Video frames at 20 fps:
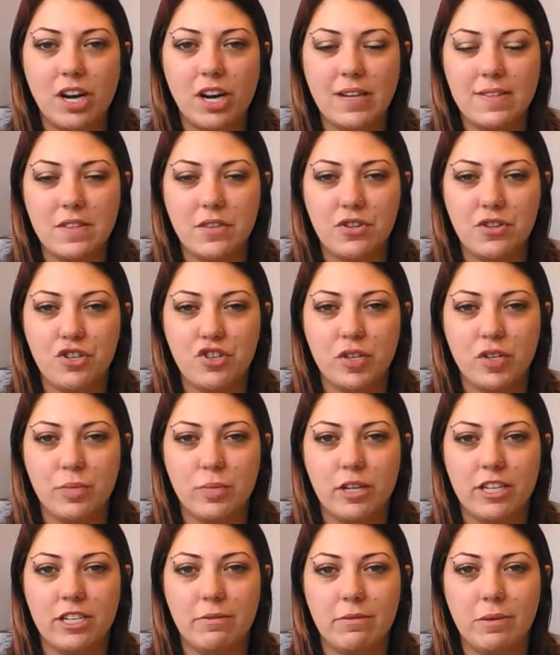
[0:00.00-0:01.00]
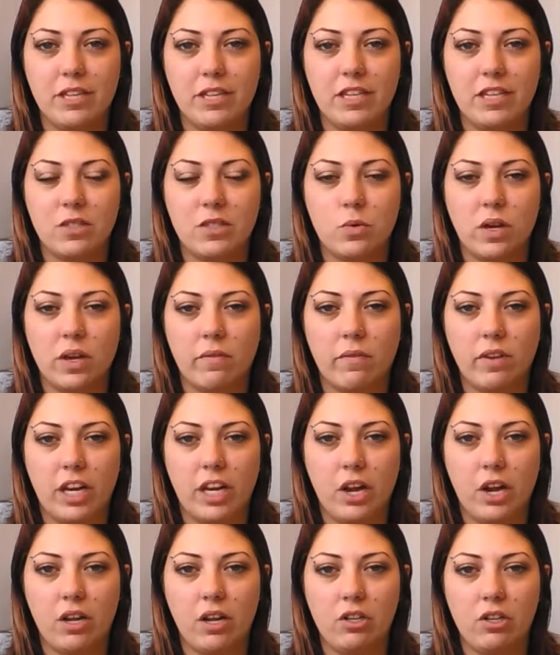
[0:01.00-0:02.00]
Chrysler. Just wanted to make this quick
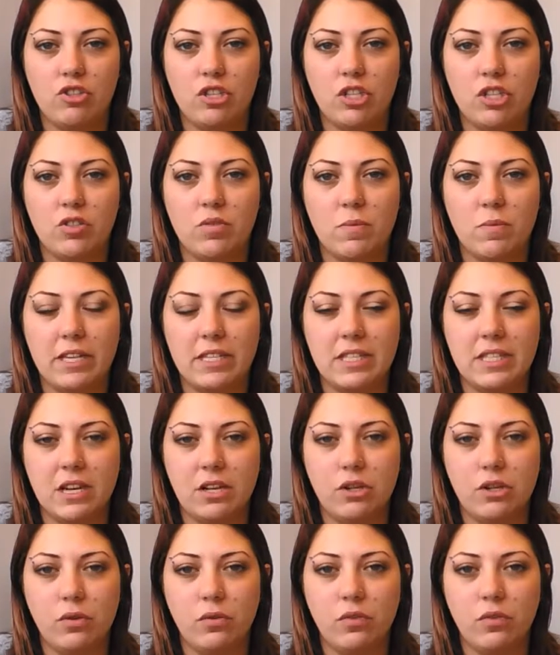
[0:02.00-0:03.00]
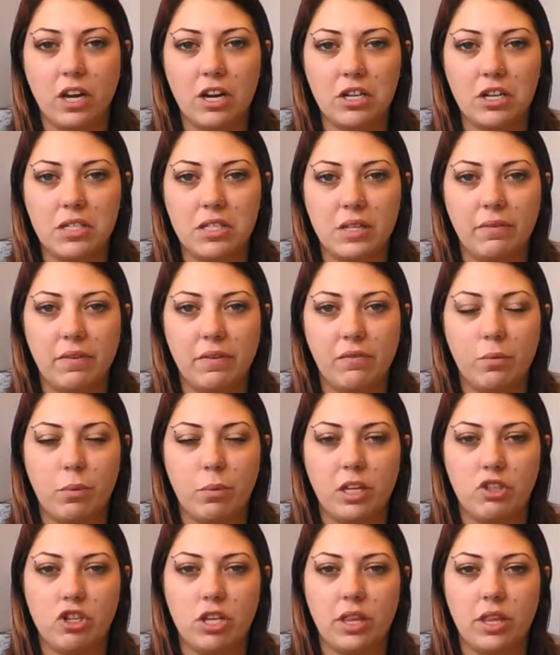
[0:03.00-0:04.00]
video to introduce myself. I received
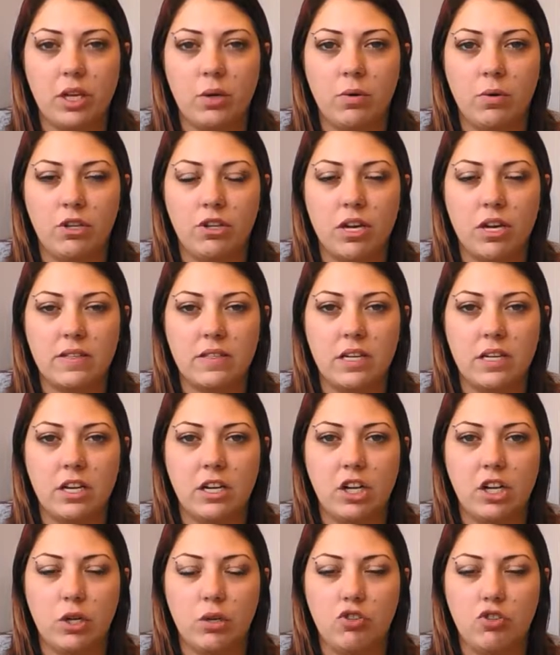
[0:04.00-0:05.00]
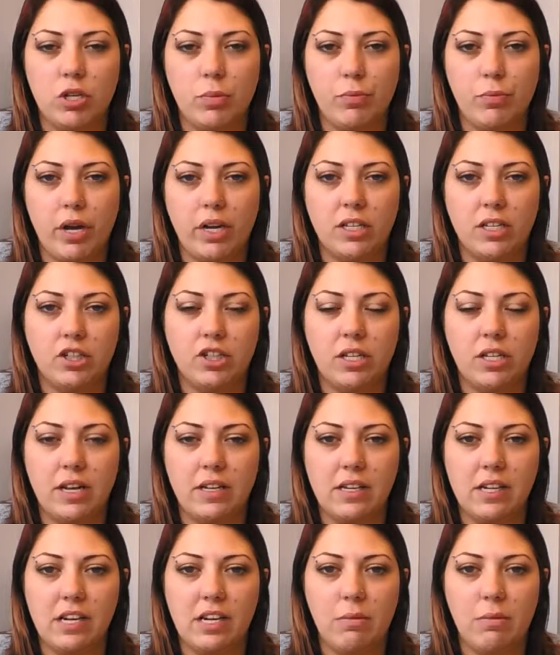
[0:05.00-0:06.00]
information that you were interested in a new Jeep Wrangler and I
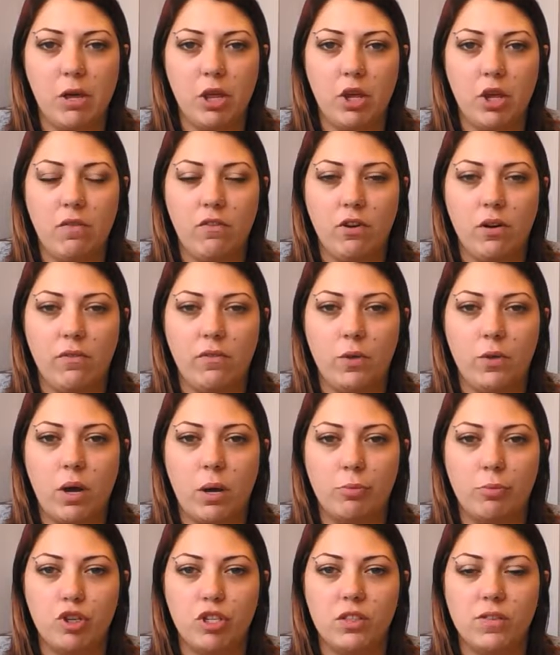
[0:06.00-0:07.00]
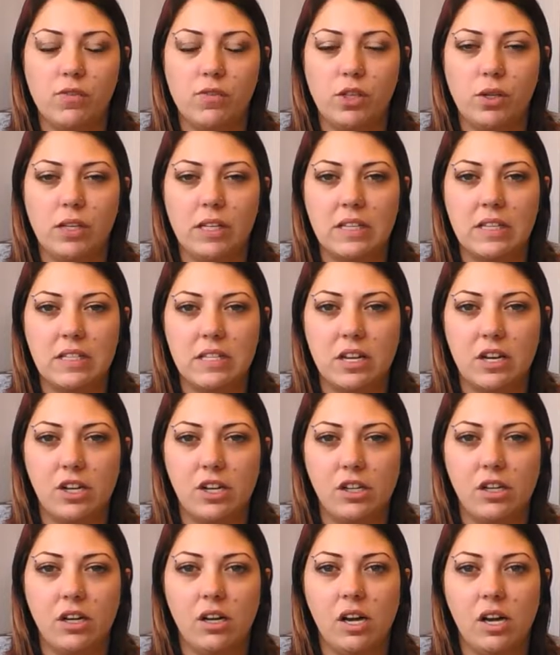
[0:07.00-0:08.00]
did email over a few options for you to
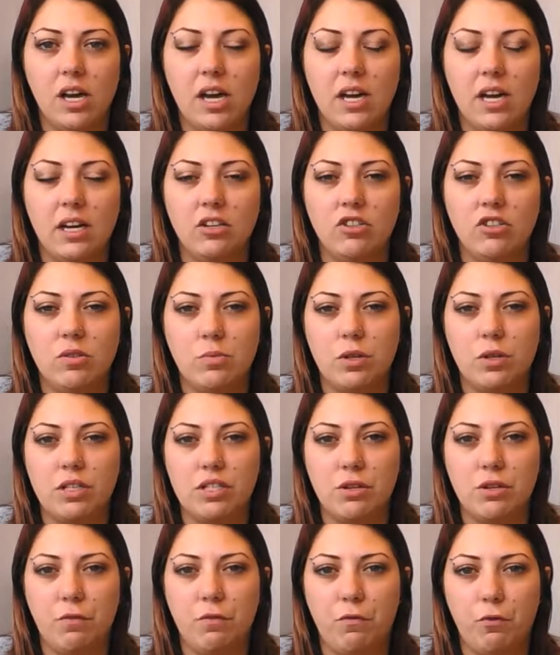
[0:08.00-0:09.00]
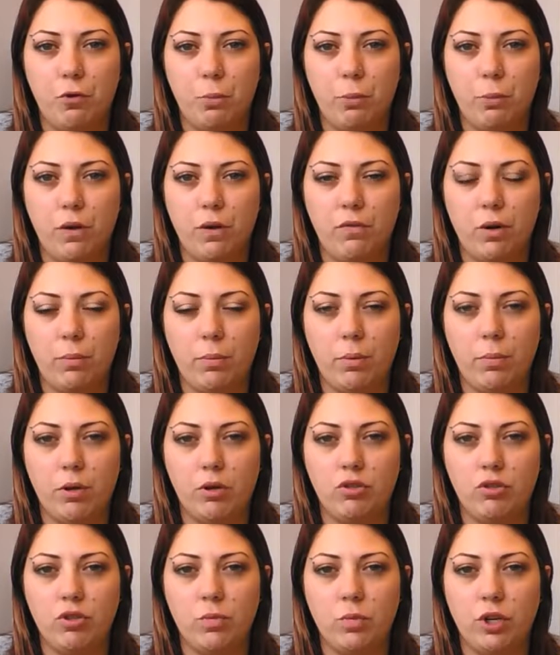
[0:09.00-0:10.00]
consider. I just wanted to inform you of our
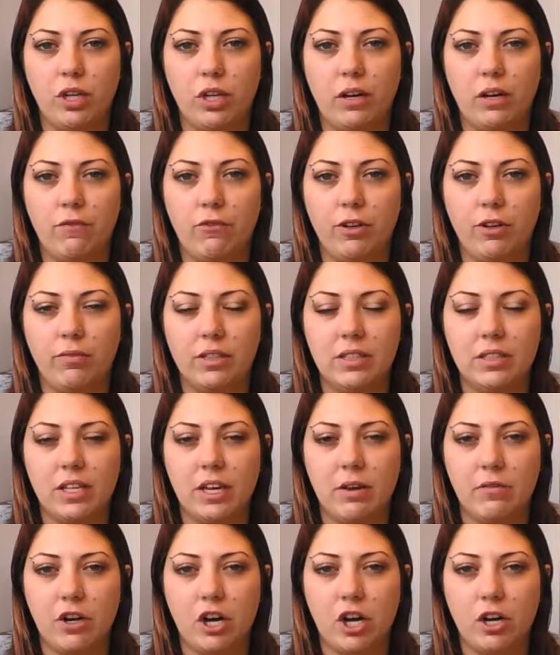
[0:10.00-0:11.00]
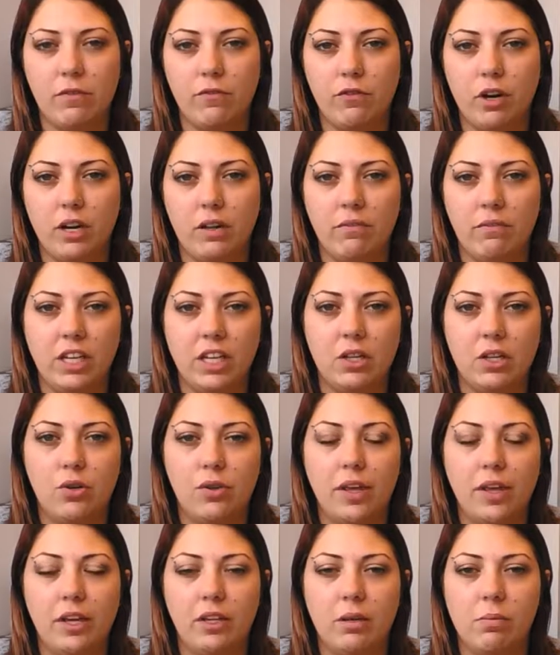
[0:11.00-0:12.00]
promotion where you get a free Visa gift card for any vehicle
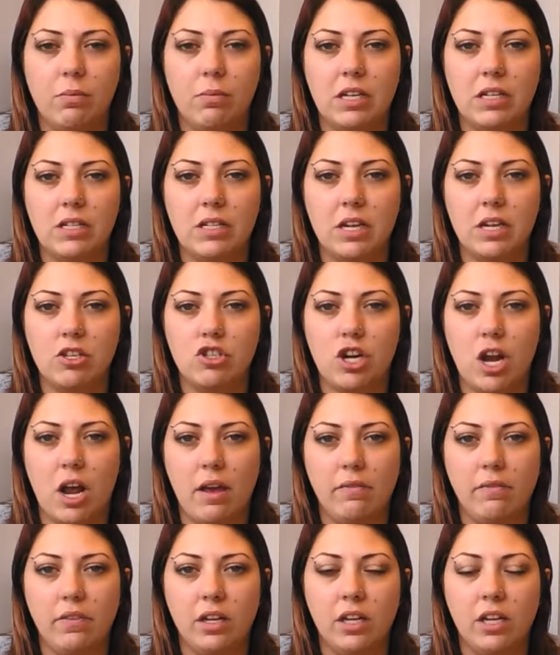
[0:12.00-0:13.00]
that you come in and test drive.